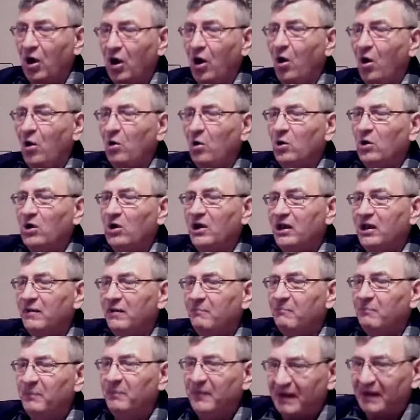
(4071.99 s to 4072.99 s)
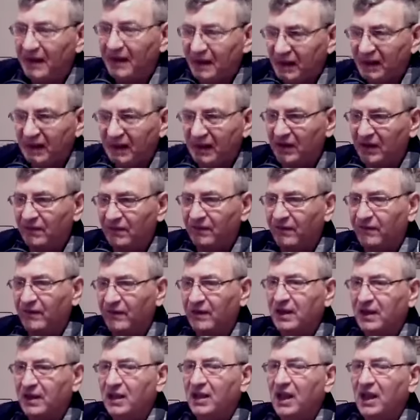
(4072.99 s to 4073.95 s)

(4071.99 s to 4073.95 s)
only believe